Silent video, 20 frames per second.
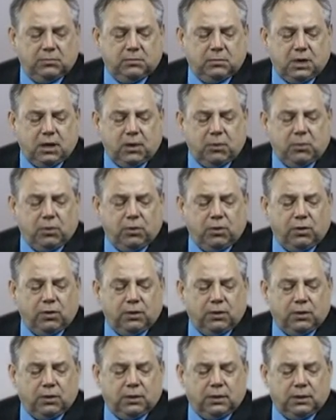
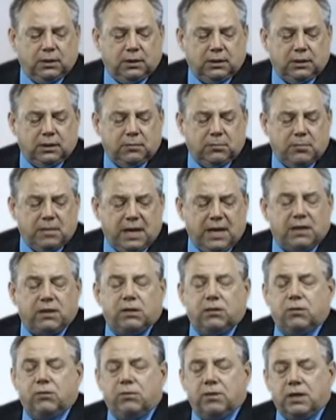our
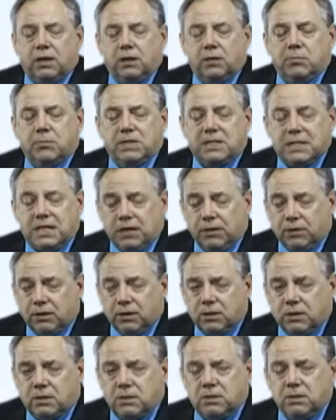math curriculum
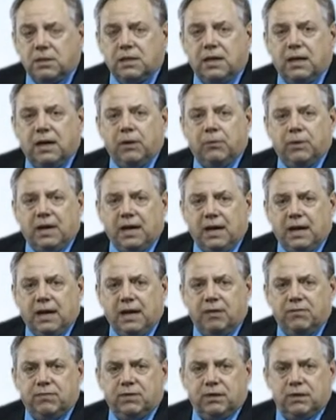materials that we
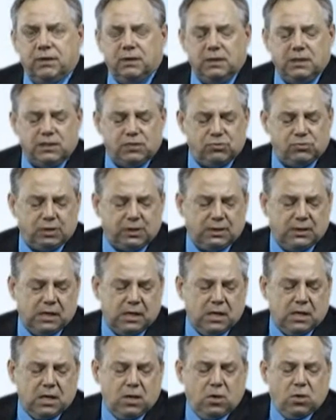have in the district.
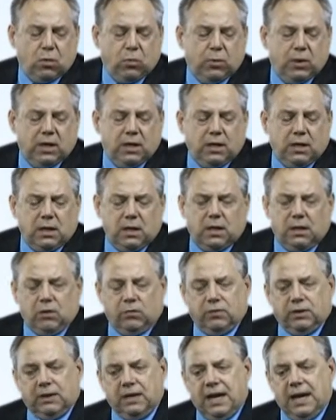We,
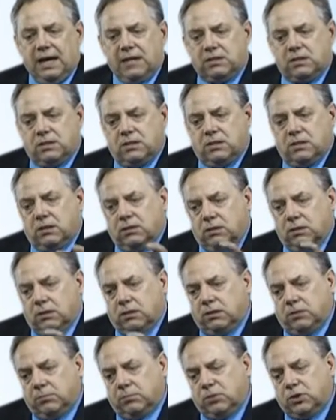over the last
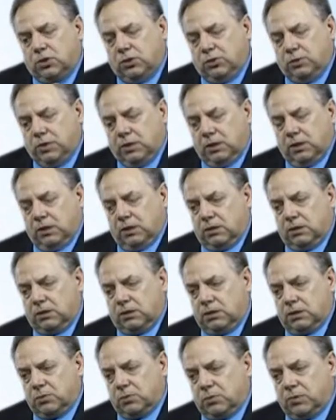2 years
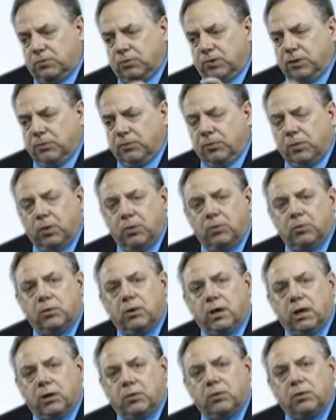since we rewrote
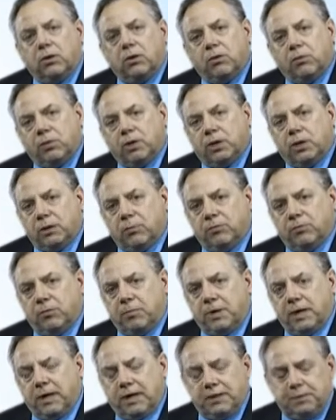our curriculum for
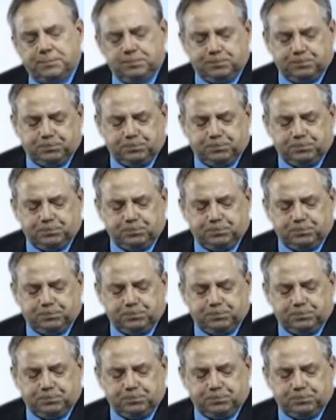math,